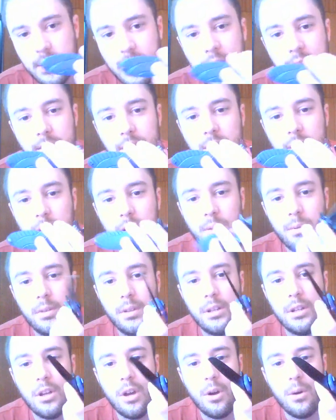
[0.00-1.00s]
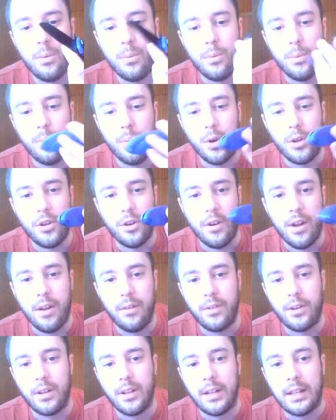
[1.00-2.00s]
knives that you don't really know what you're
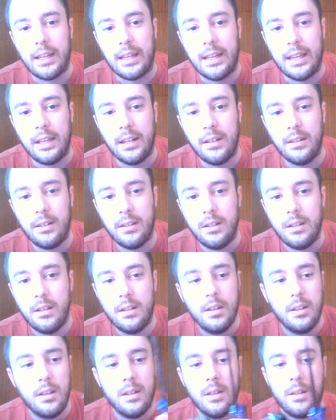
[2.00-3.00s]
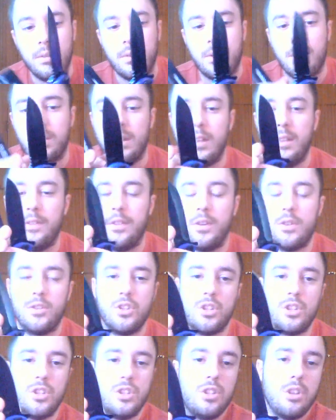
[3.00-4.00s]
ever gonna get. There's
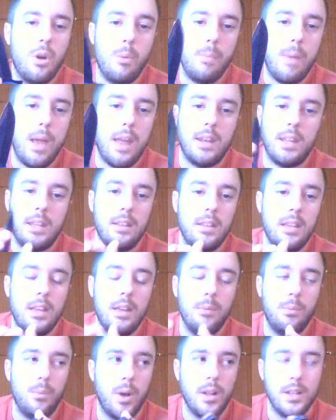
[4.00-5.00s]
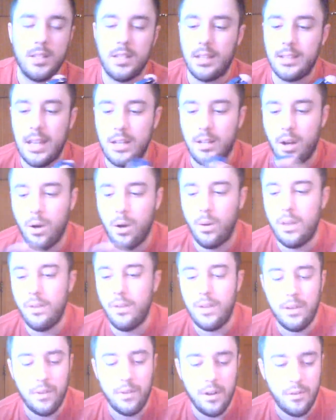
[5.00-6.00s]
just so many ones that they don't.
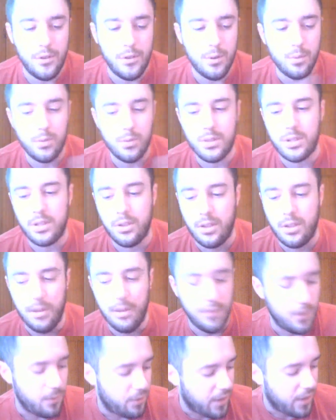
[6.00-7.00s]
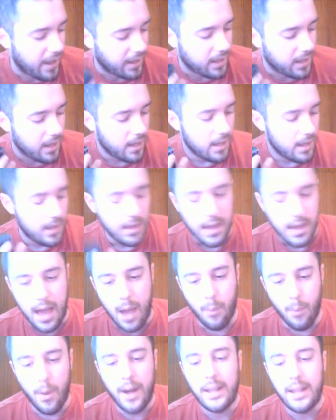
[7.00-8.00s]
Even if you think
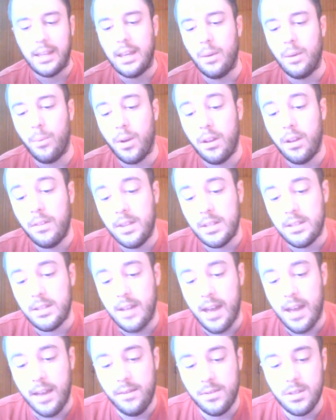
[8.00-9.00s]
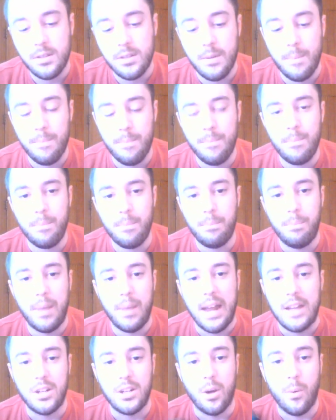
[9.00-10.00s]
I want to get one of these knives, but
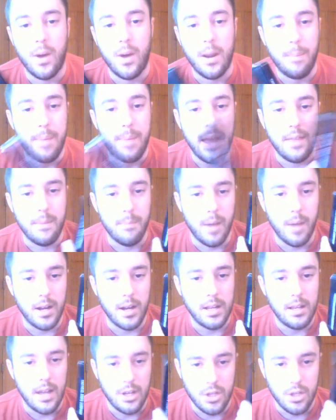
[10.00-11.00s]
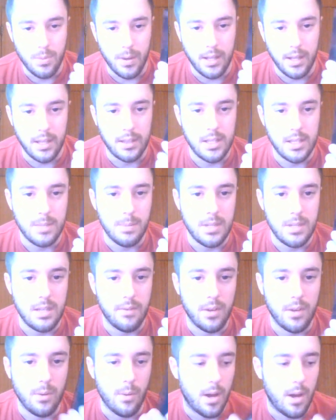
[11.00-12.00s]
I don't want to pay the money, I just want to get the
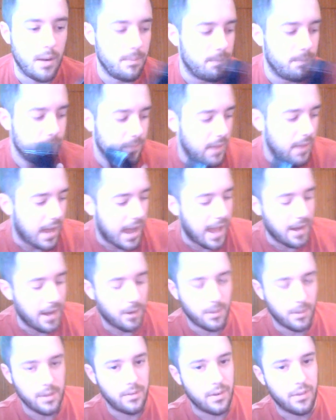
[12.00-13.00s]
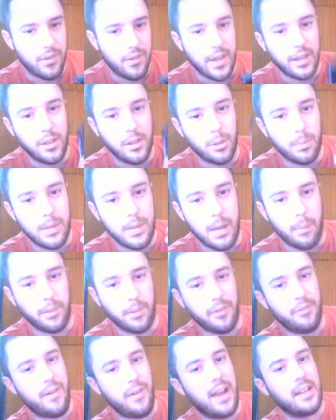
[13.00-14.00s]
specific one, I don't even think you'll be able
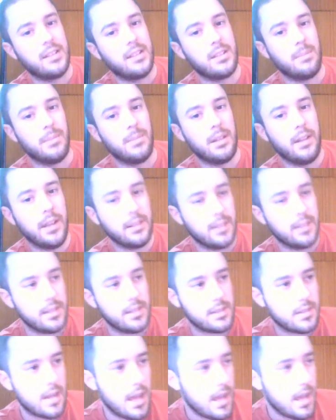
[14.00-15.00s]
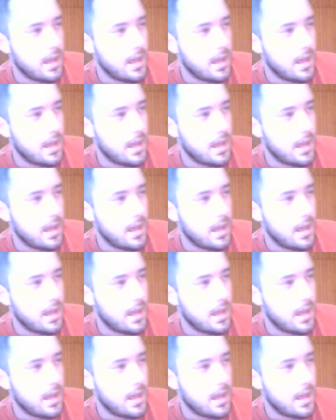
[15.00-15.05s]
to find something like this,